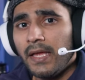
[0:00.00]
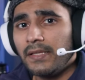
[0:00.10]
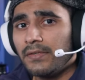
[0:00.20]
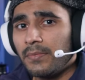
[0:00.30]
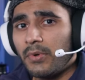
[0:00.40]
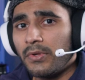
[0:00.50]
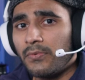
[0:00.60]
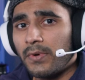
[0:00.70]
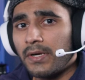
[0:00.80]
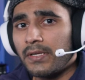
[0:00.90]
and to the point
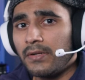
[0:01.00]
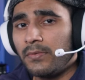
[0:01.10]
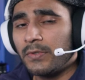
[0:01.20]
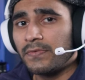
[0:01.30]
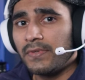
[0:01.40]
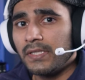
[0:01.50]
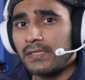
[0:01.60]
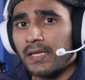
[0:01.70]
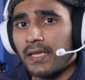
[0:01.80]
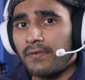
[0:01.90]
where it almost
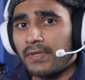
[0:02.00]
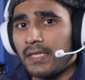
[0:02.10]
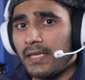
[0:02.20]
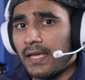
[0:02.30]
feels like everything